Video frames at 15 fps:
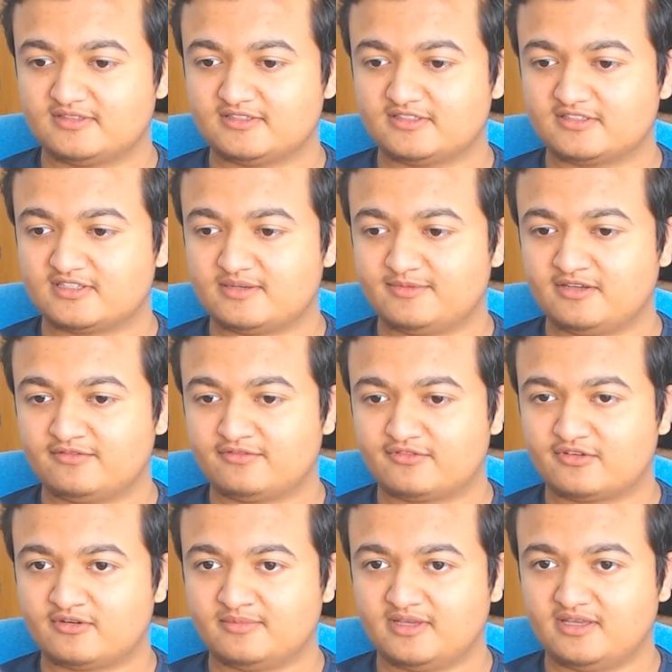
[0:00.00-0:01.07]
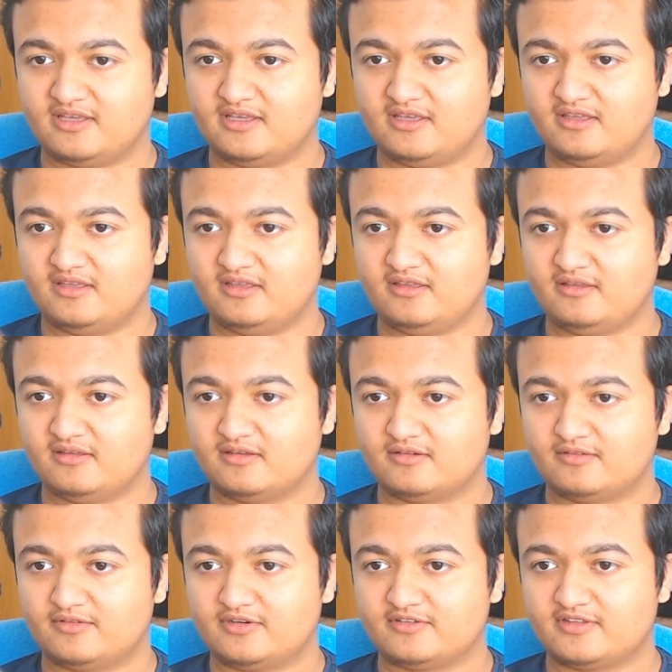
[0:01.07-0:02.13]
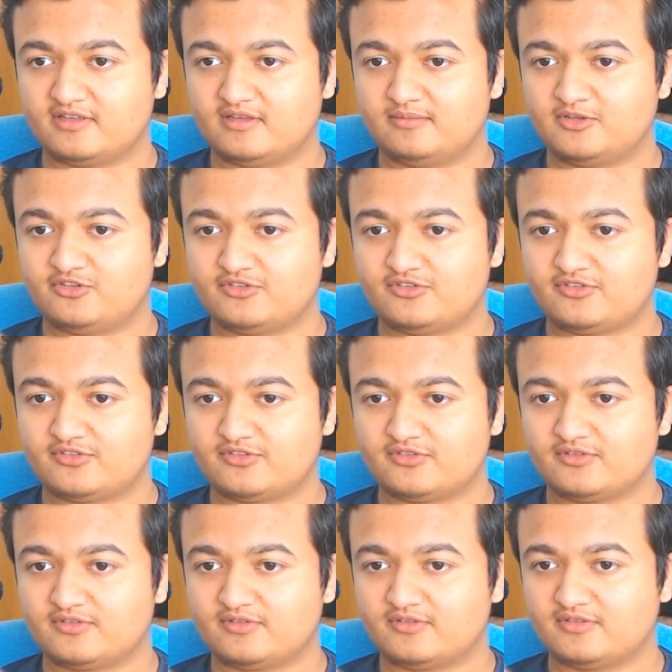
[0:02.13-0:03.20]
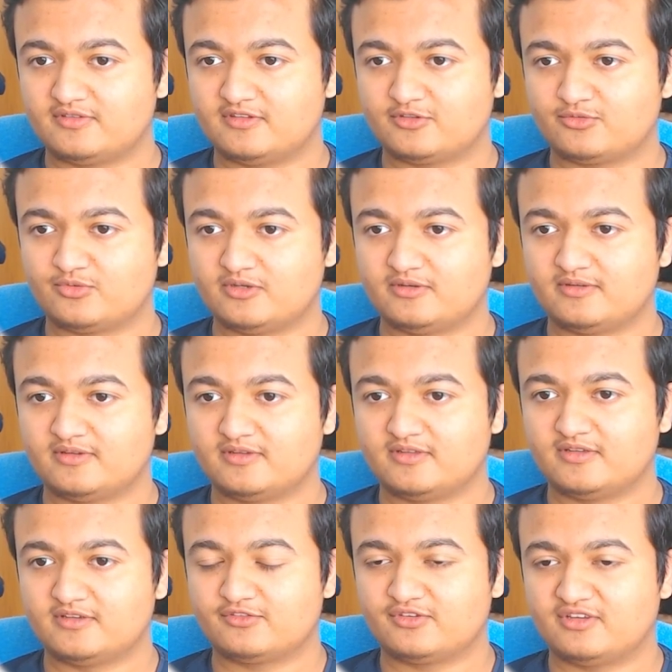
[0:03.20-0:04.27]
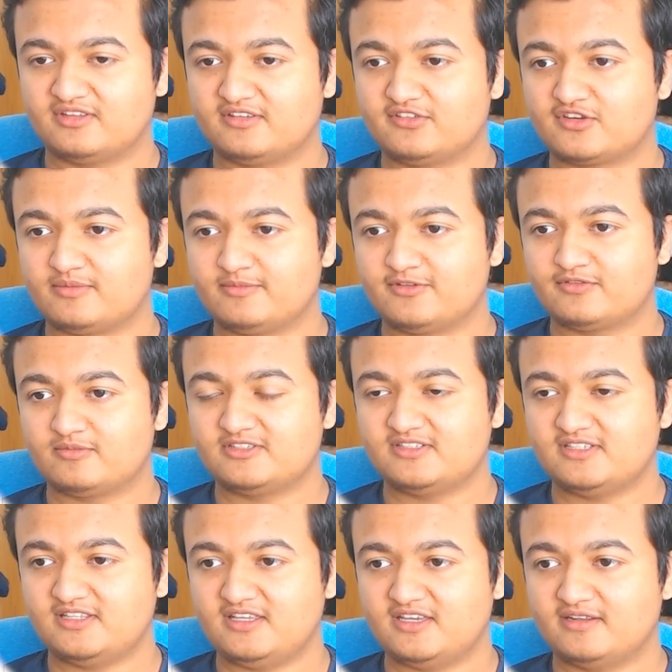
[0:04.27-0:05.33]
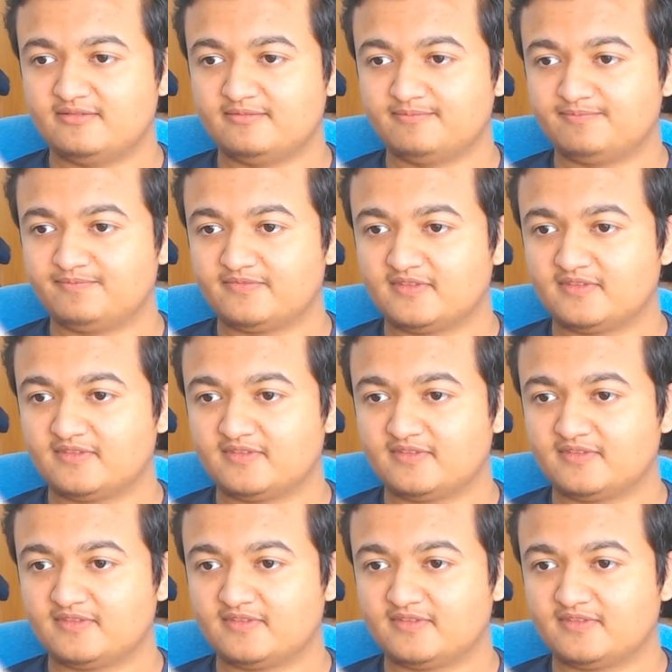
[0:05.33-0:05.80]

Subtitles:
coming from where's the images? This one. So yeah, this is coming from a CDN.